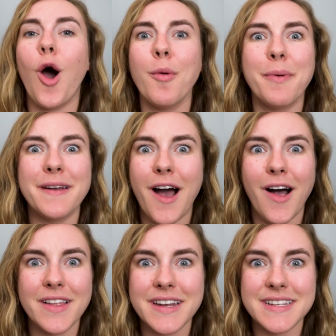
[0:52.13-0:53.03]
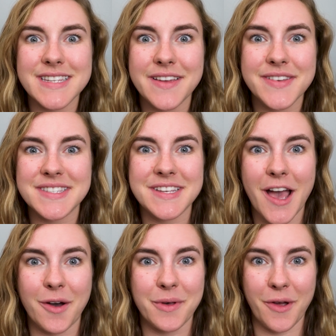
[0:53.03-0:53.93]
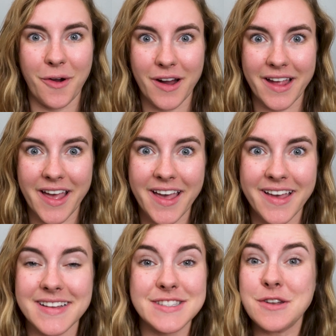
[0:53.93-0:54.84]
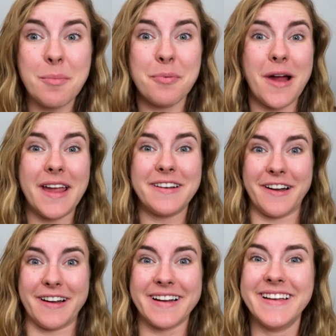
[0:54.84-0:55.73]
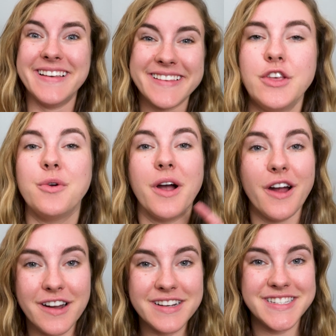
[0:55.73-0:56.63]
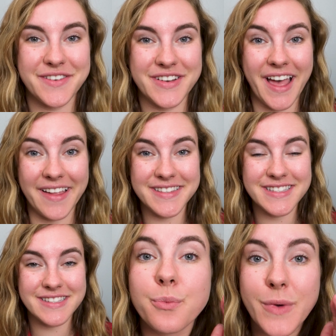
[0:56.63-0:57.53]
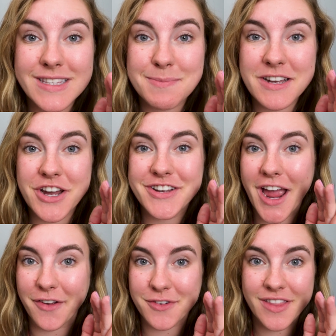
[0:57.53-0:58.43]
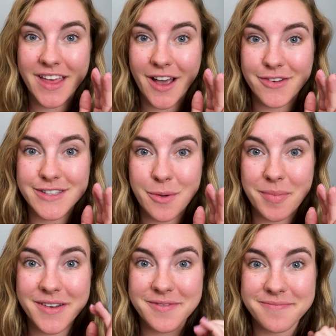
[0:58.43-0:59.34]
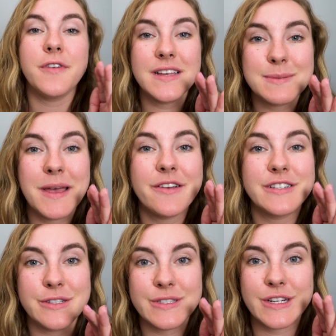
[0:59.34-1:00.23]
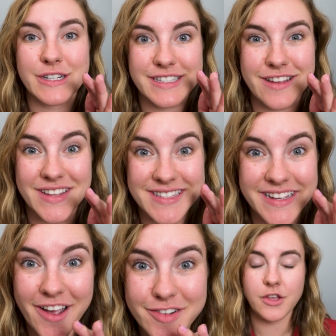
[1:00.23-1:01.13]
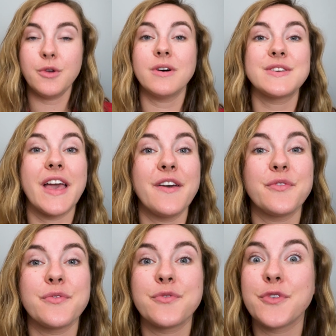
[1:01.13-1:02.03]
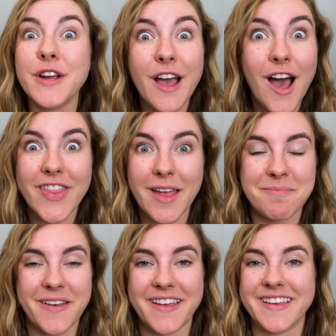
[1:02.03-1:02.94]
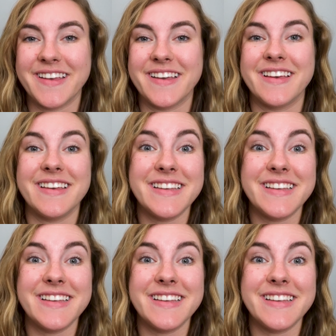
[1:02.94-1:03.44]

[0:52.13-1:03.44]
open a holiday savings account with R.I.A. It's a no-brainer. You earn dividends. Rates may change after the account is open. Fees may reduce earnings on this account. You also get free online banking,